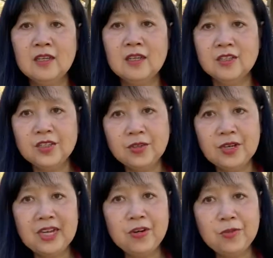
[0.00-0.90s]
So
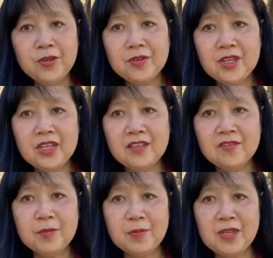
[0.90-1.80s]
I hope you'll give
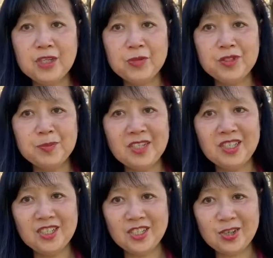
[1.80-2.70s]
perpetual
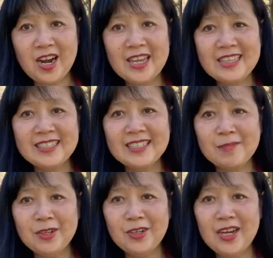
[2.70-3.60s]
spinach a try this
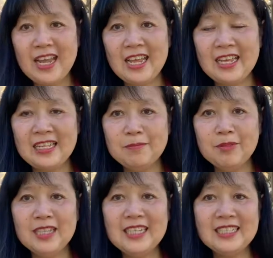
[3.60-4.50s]
summer, and
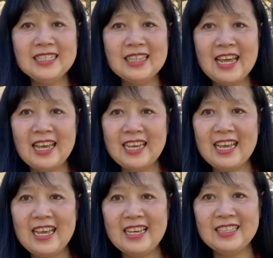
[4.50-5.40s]
please like
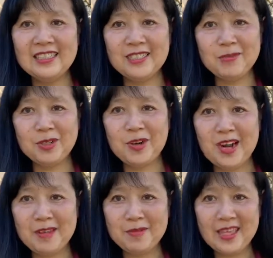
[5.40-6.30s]
and
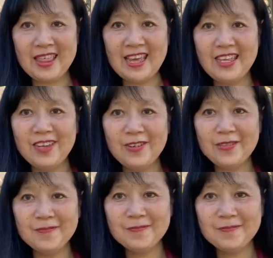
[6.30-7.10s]
subscribe. Thank you.